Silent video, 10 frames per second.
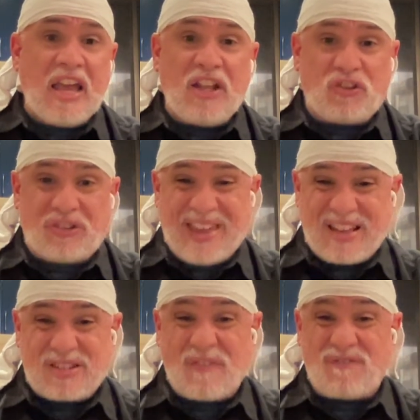it
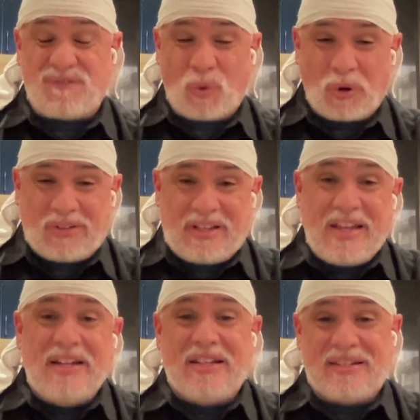takes
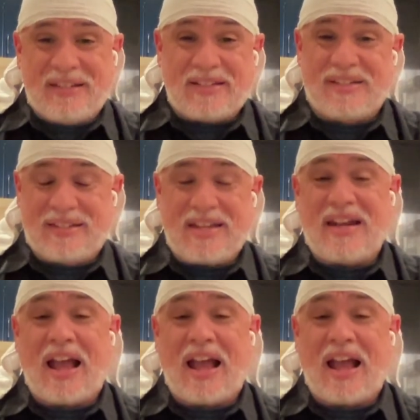14 to 16